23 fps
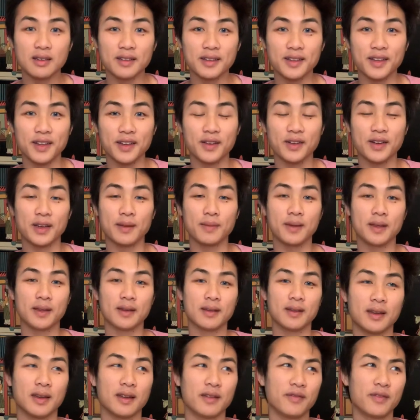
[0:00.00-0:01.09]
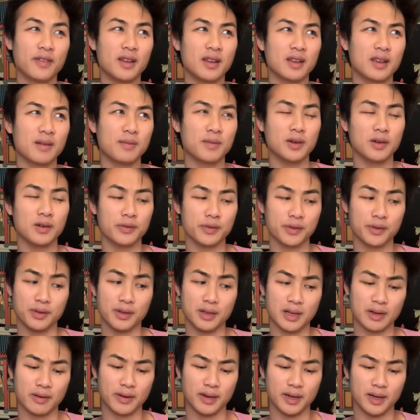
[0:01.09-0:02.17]
You know what I mean? I feel like I'm going through
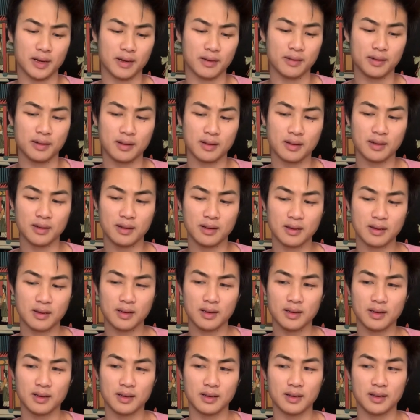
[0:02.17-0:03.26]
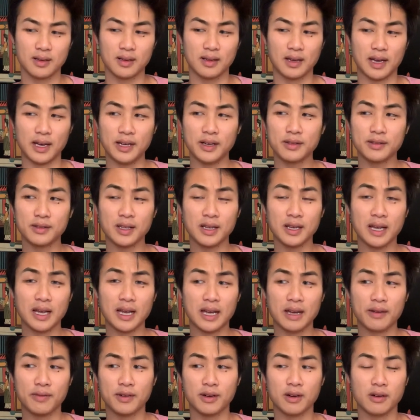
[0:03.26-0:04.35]
that right now. I don't think I
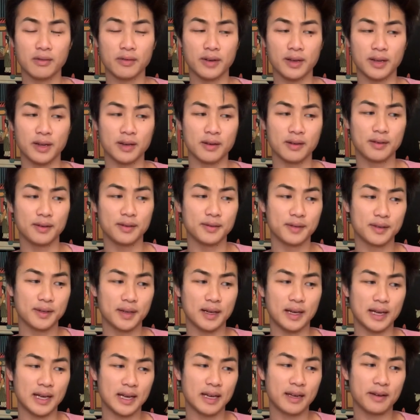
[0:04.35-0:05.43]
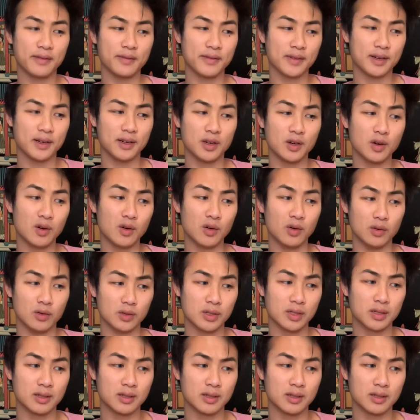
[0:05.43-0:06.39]
have COVID. I have a cold.